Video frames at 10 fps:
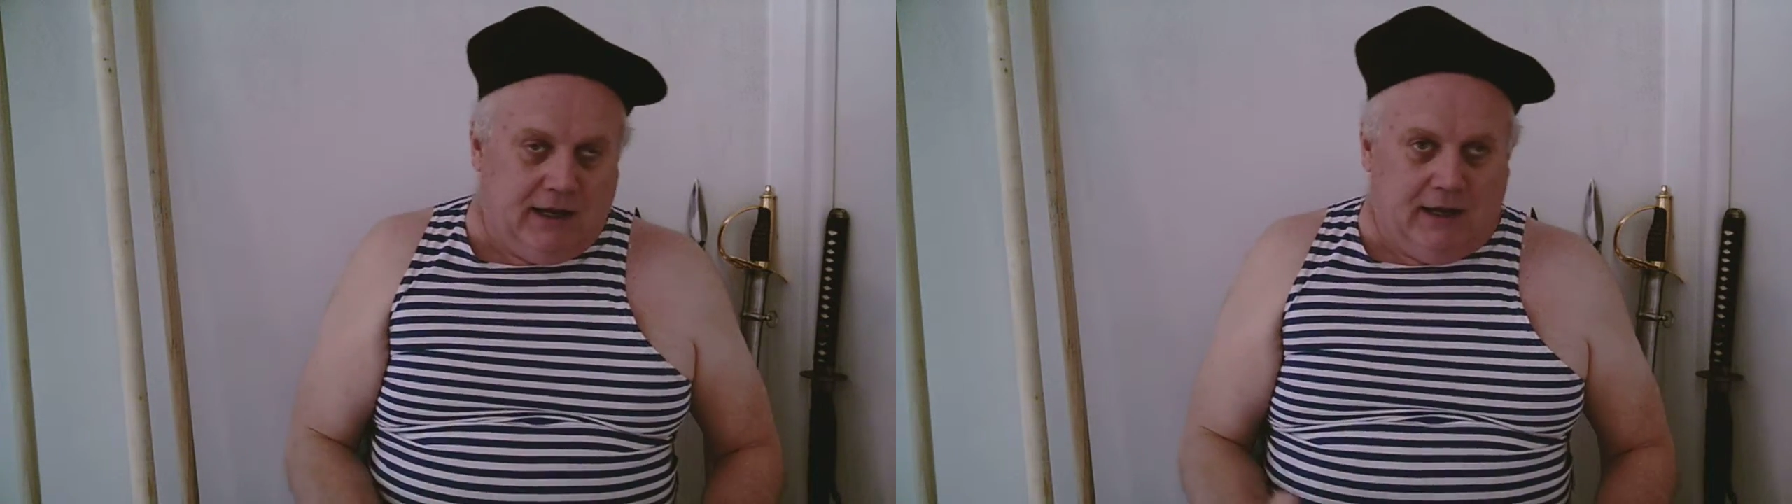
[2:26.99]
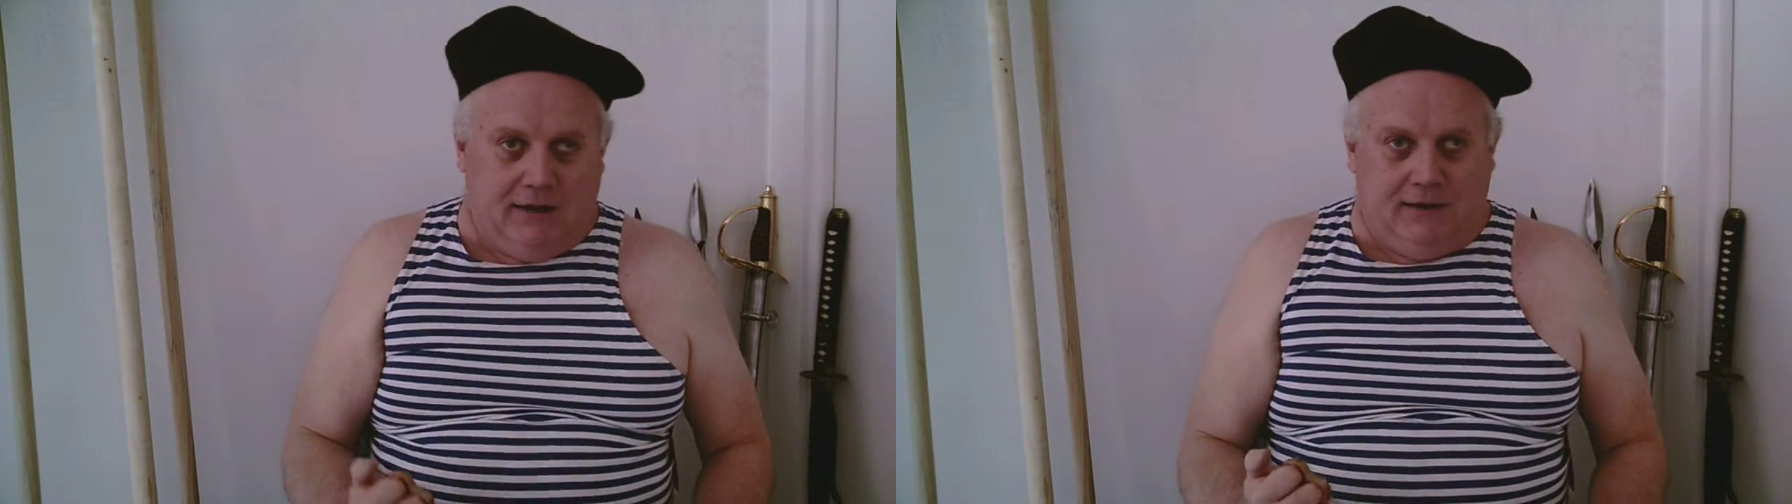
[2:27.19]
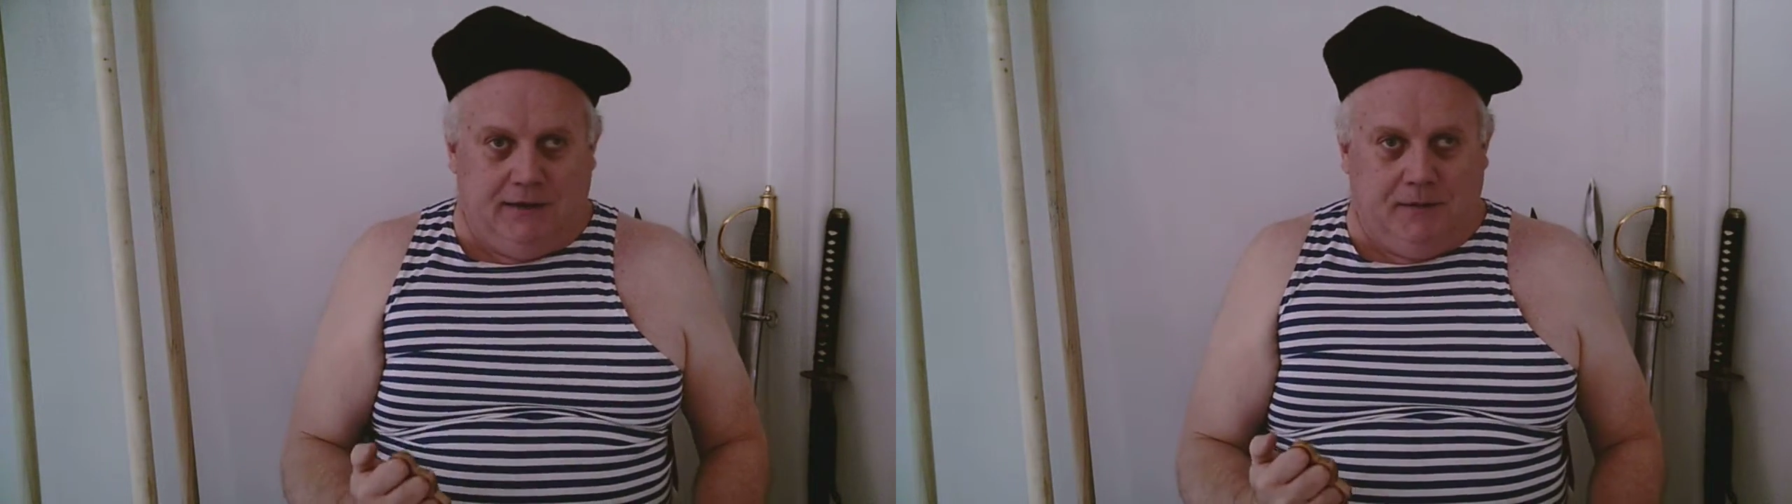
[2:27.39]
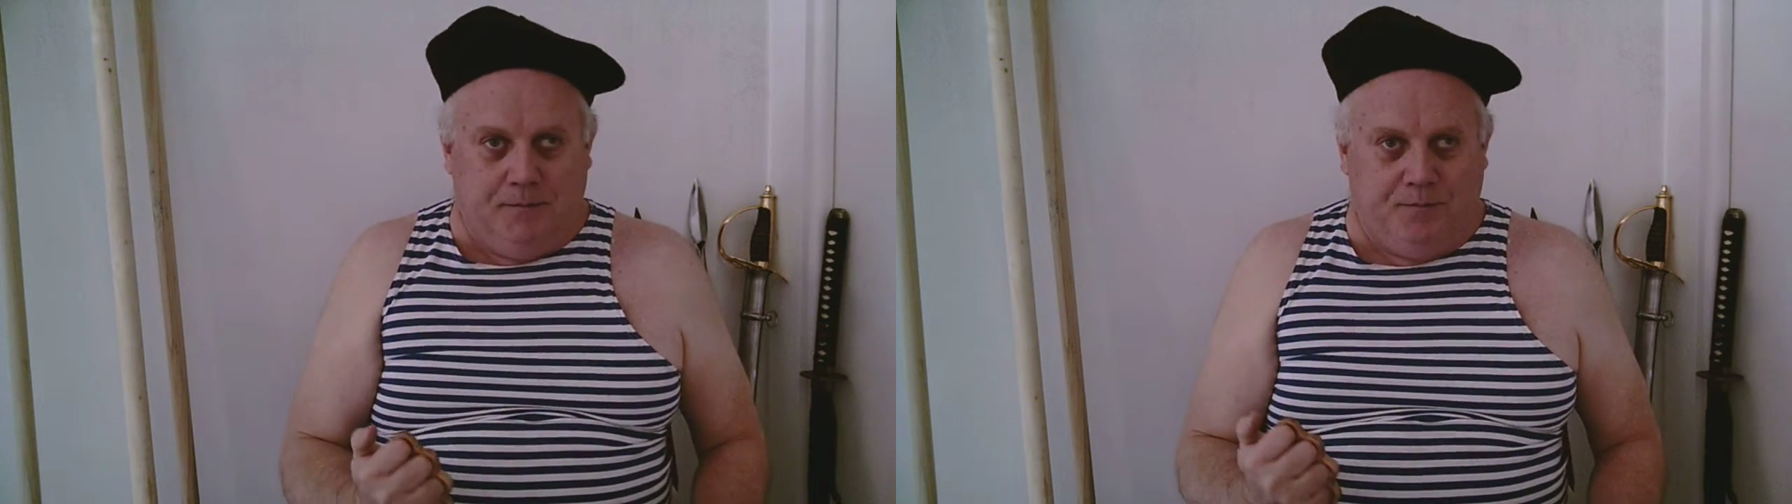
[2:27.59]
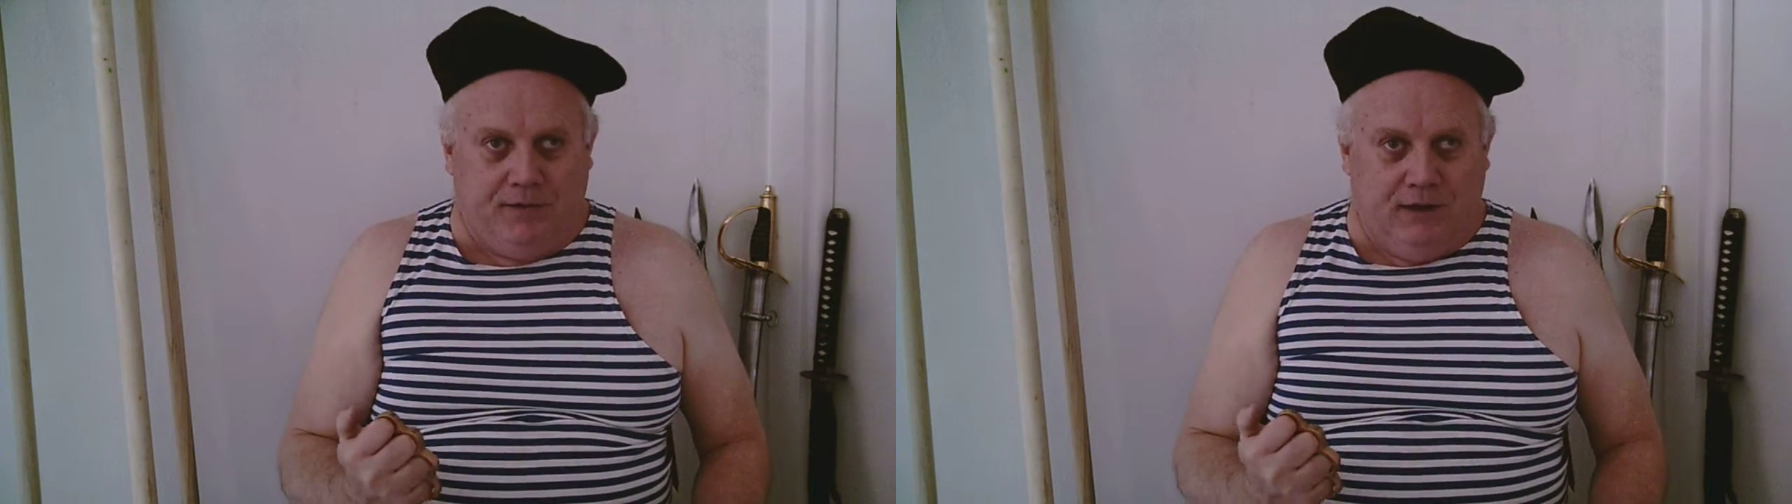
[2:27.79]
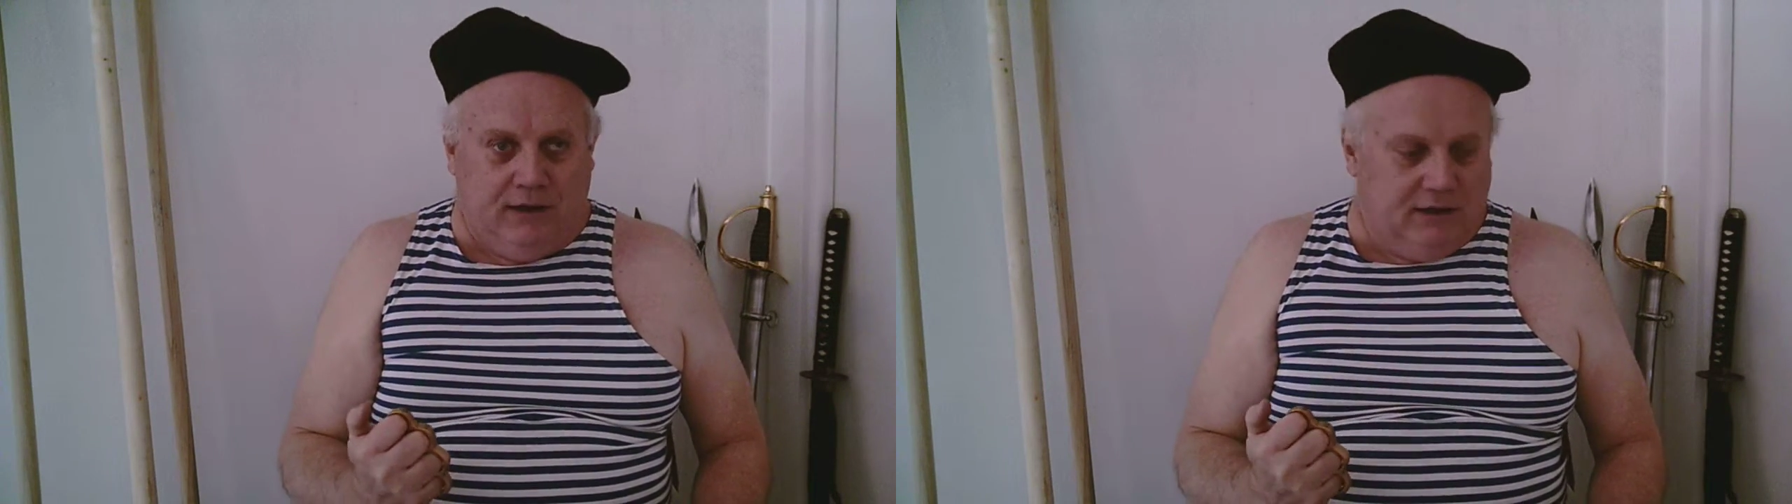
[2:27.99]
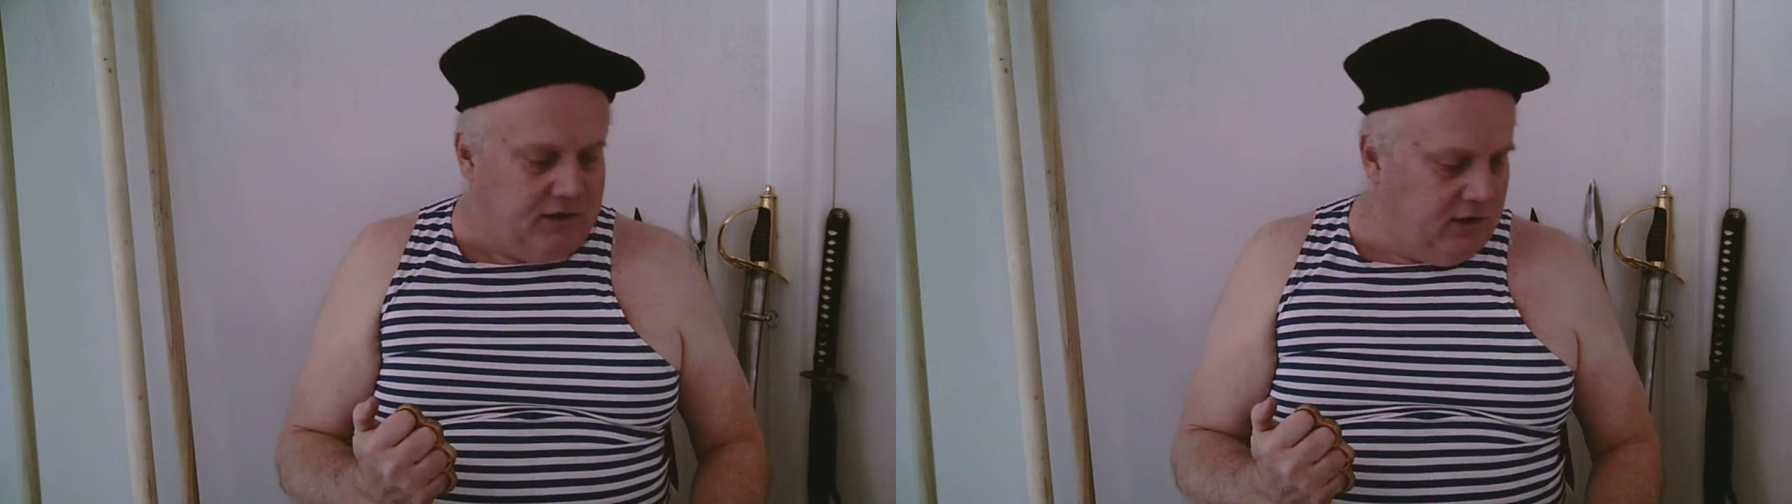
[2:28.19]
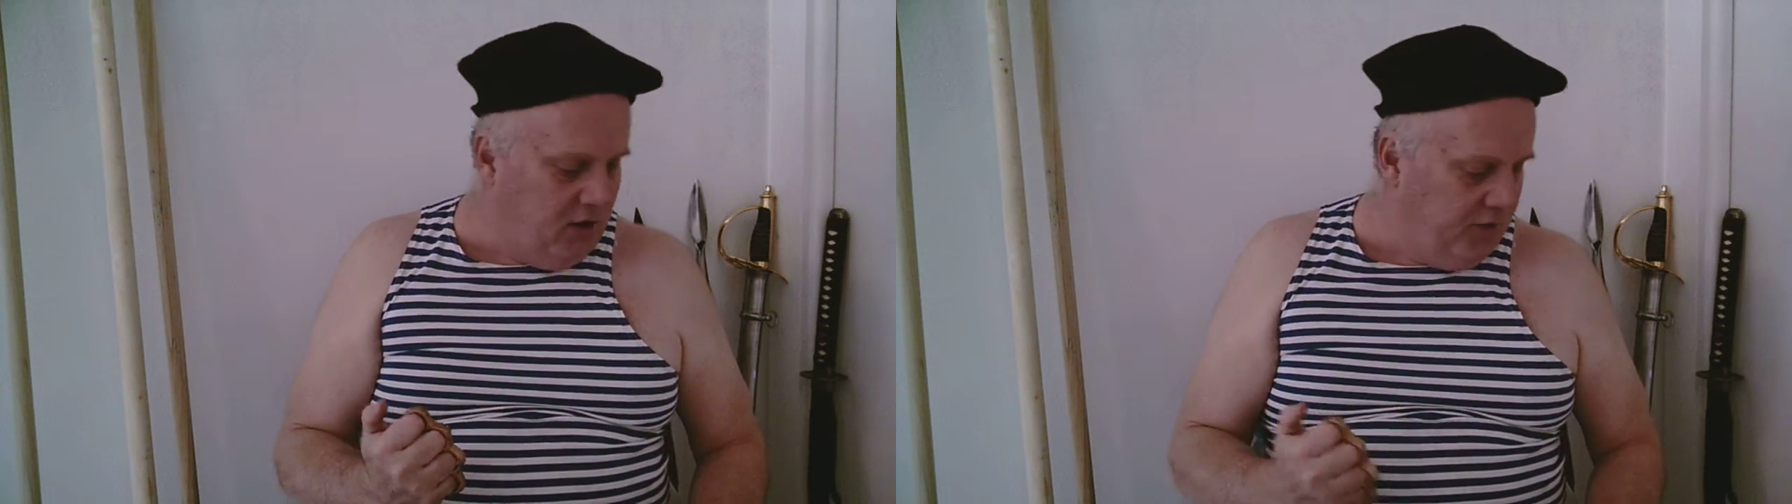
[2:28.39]
and
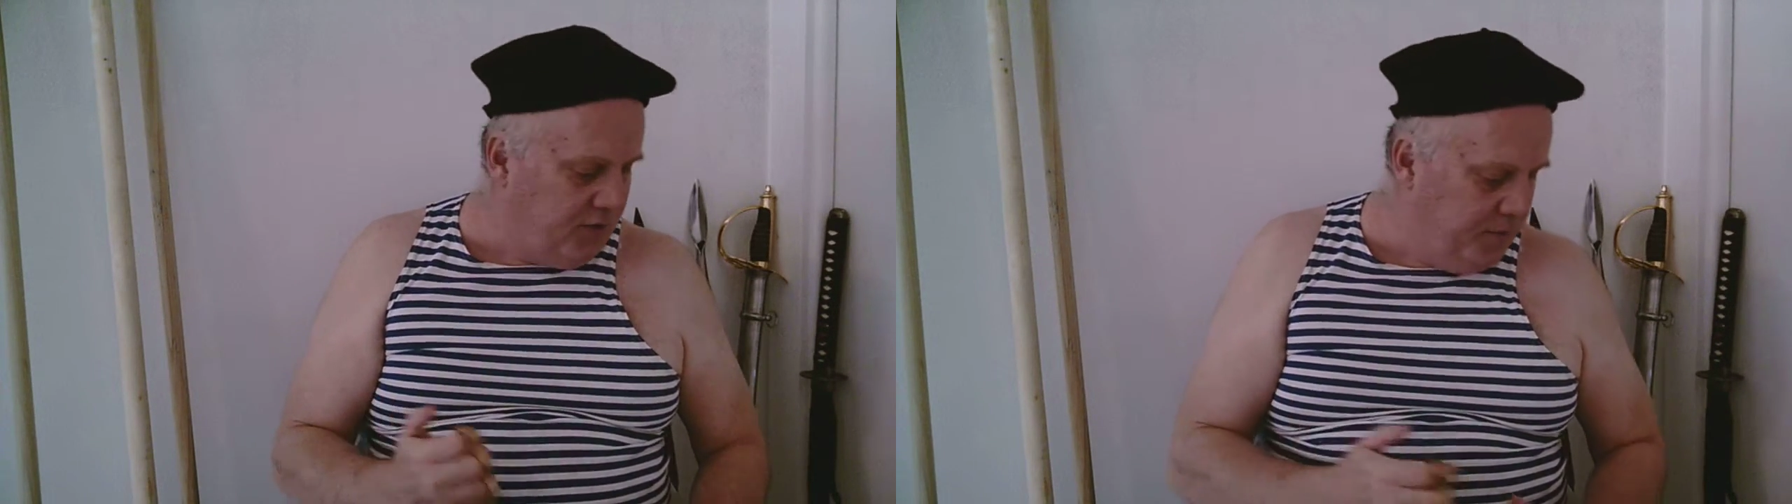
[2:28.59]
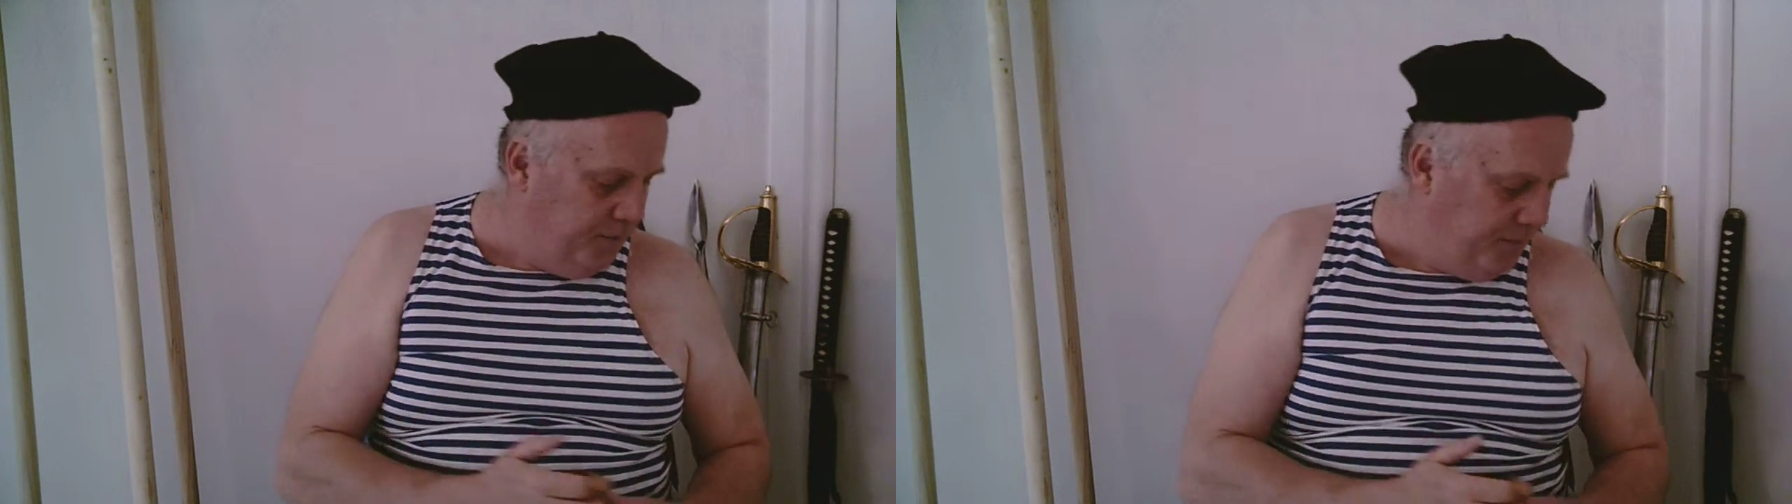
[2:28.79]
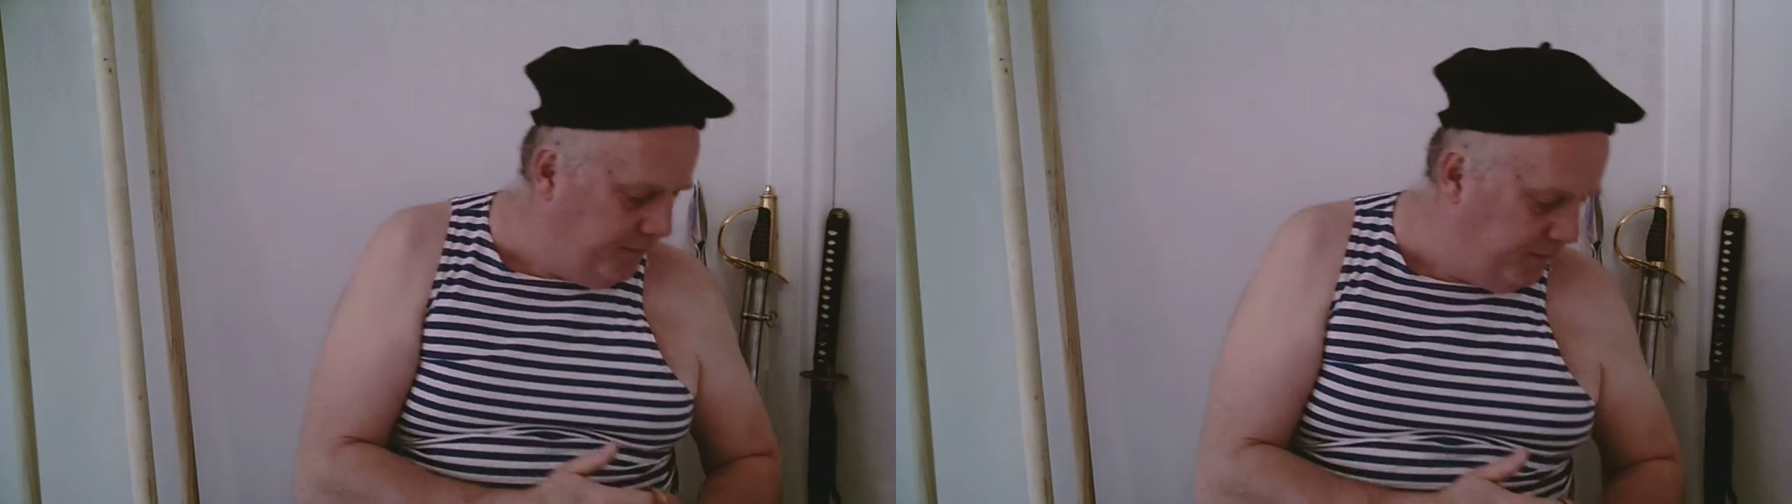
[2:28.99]
it's all over.